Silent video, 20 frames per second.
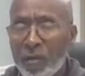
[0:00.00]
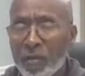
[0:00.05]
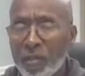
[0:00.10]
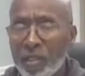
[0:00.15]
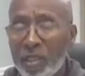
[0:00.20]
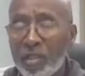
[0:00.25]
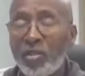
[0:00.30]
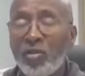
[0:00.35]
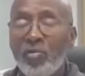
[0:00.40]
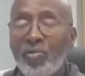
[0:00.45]

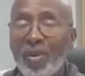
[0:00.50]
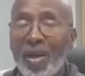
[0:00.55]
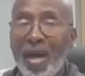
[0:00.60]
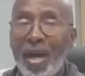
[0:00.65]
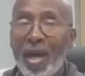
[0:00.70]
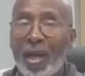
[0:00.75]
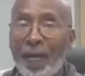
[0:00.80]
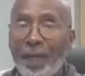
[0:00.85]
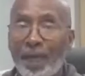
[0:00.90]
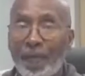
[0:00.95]
get you
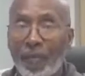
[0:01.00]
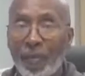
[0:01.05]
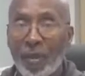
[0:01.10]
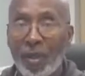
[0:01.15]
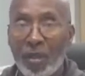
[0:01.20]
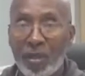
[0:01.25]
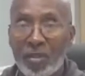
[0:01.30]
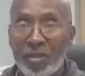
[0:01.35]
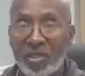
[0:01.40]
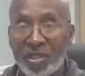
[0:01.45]
back
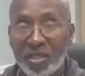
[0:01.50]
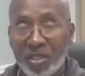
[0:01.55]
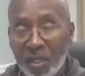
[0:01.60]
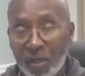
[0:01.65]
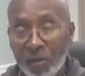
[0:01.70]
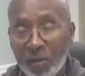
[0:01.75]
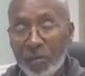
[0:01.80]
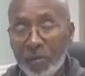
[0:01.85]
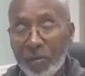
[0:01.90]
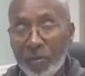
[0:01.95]

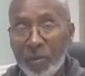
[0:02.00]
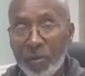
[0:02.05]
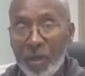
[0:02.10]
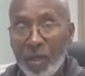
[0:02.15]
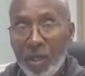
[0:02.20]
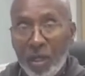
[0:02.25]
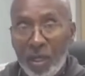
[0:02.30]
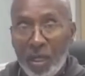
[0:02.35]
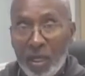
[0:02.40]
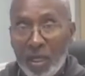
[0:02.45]
centered
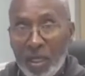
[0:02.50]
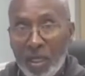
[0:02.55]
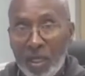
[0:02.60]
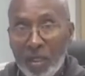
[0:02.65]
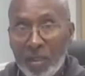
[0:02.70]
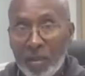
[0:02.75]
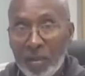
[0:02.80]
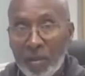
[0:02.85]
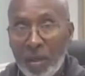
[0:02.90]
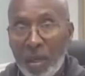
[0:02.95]

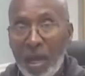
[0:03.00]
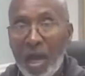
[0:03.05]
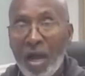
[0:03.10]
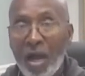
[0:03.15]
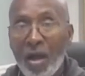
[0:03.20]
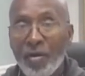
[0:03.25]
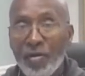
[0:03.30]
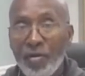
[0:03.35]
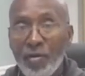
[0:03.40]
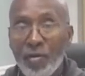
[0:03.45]
and
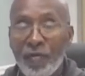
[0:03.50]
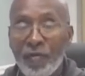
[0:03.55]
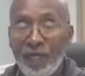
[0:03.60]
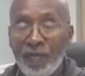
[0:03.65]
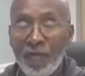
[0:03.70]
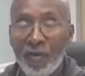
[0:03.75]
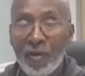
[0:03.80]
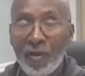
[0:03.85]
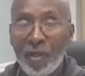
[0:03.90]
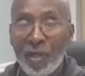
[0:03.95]
how you're
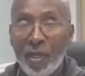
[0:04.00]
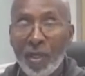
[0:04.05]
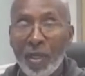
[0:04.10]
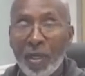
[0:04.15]
feeling